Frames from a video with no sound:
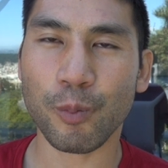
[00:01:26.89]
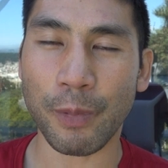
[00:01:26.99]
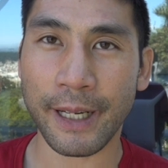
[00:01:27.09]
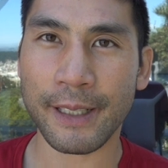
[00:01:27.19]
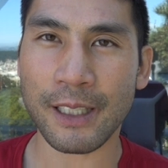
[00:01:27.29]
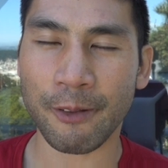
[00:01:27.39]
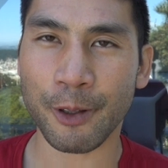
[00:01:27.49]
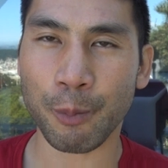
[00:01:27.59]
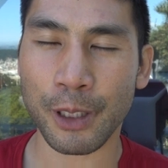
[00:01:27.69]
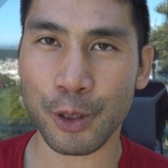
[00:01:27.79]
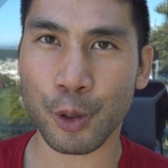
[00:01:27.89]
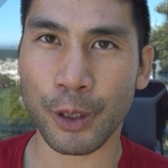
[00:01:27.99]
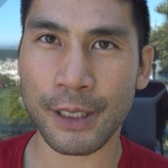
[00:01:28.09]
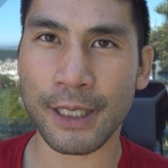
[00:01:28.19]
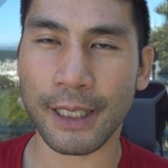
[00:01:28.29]
Finding software
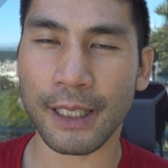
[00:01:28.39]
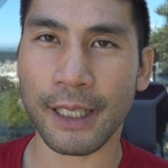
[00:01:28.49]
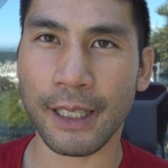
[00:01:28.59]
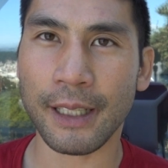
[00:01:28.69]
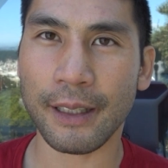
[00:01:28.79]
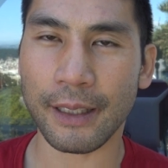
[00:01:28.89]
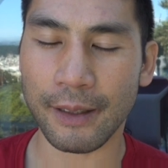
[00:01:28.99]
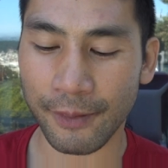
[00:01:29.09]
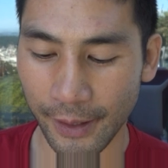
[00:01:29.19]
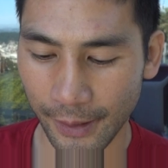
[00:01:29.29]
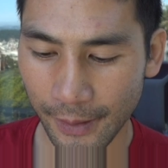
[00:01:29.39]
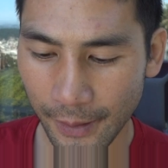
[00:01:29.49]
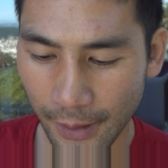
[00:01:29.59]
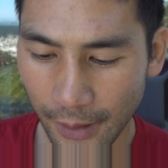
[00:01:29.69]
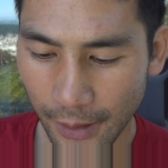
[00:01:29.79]
repositories that they find.
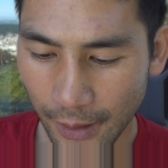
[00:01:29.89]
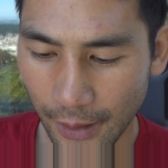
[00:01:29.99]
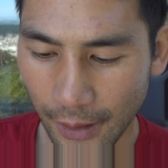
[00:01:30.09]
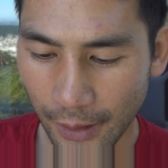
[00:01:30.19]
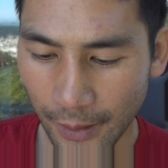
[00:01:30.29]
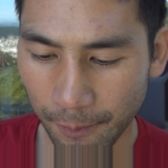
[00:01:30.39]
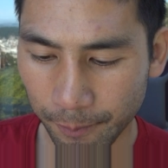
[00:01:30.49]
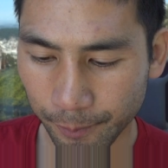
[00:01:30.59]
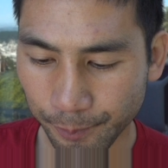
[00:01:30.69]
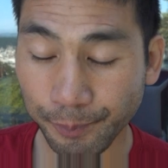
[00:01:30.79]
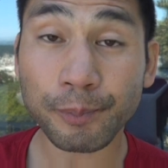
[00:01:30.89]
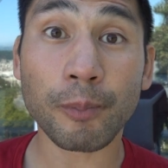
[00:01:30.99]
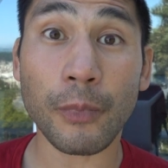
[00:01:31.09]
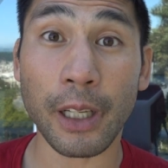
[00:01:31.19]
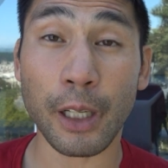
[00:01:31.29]

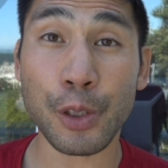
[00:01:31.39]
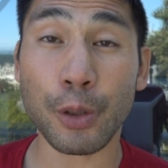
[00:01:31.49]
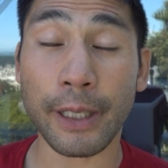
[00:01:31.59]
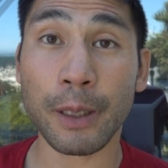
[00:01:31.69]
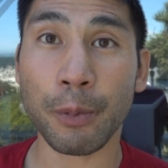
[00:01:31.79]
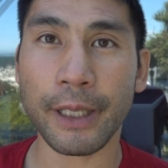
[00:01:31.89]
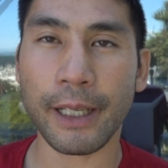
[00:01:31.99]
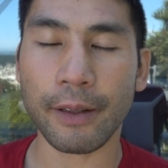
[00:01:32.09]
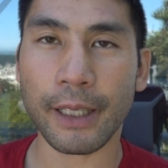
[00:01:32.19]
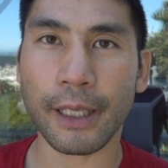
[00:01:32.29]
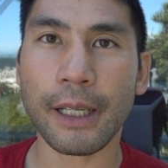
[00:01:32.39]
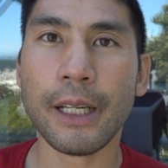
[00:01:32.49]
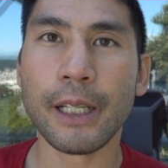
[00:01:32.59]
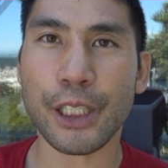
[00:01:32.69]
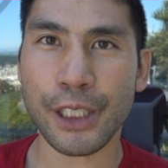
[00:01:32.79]
I'd also like to point out that
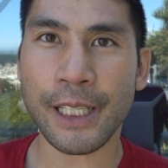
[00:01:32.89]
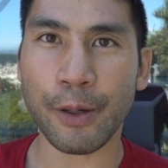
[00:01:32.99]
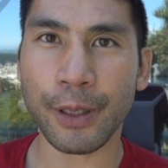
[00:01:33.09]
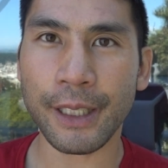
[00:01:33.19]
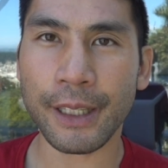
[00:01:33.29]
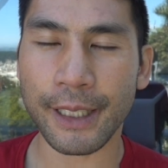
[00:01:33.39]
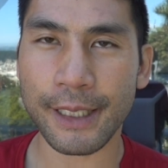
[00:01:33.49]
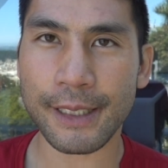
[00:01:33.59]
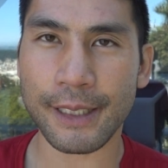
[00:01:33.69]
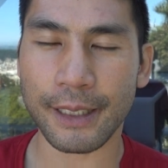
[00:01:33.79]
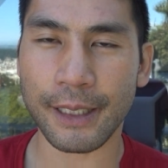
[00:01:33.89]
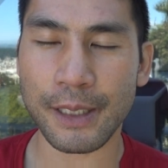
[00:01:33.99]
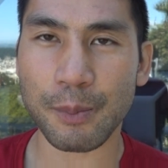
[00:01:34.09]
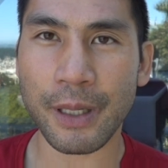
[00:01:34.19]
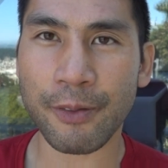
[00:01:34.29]
just counting things
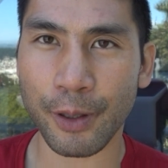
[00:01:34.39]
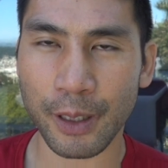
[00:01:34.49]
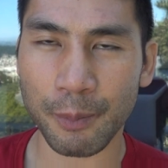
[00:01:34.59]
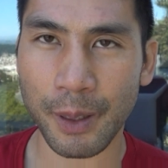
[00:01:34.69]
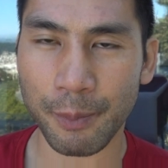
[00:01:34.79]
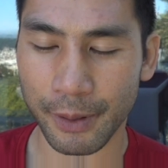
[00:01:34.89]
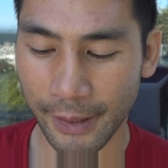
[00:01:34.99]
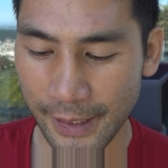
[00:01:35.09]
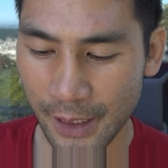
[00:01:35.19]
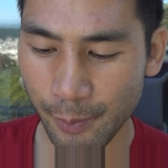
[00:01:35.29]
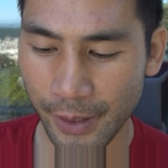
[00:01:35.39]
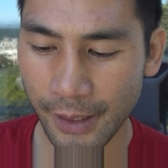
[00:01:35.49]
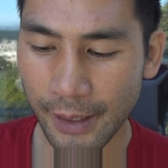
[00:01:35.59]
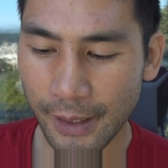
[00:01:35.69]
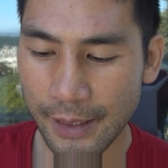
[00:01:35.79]
doesn't make for a good paper. There has to
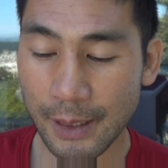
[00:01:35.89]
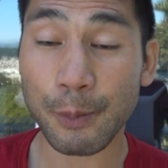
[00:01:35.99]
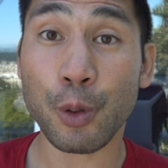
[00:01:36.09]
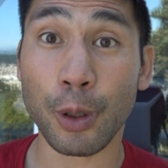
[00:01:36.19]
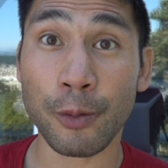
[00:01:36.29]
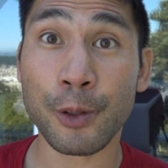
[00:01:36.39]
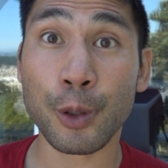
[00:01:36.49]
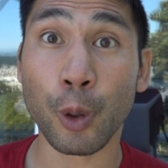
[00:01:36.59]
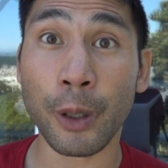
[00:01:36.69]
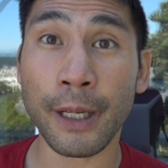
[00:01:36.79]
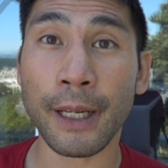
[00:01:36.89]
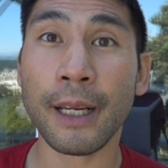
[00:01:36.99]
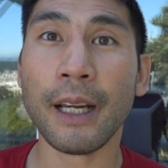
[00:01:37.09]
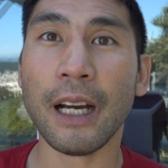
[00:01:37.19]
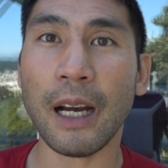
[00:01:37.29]
be some sort of story
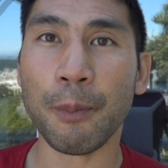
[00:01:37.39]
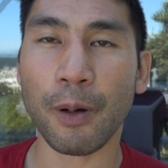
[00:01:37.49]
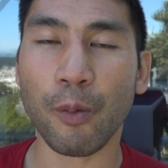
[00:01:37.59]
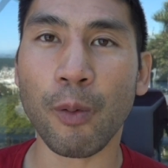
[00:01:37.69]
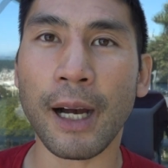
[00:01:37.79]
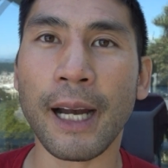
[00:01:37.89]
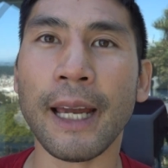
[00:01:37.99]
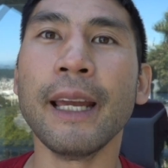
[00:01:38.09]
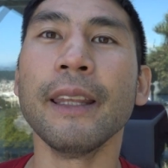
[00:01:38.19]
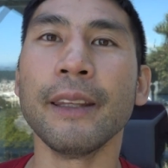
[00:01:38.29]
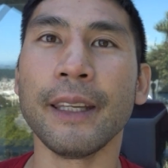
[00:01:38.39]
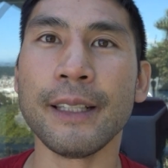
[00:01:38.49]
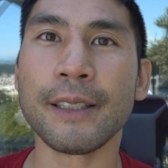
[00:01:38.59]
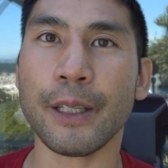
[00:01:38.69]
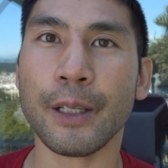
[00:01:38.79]
about why the
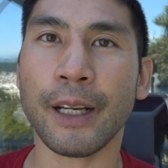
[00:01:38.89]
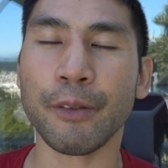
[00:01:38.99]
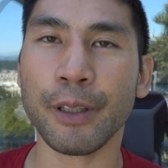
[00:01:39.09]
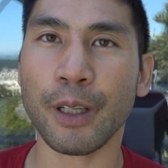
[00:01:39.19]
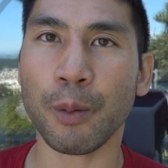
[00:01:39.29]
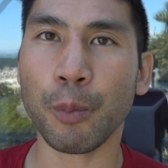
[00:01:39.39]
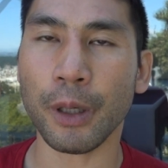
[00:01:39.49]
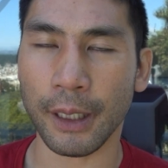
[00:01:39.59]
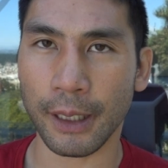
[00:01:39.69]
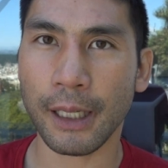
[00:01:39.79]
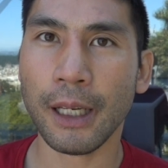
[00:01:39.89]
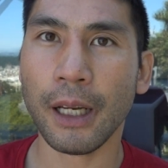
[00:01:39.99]
things that you're counting are important.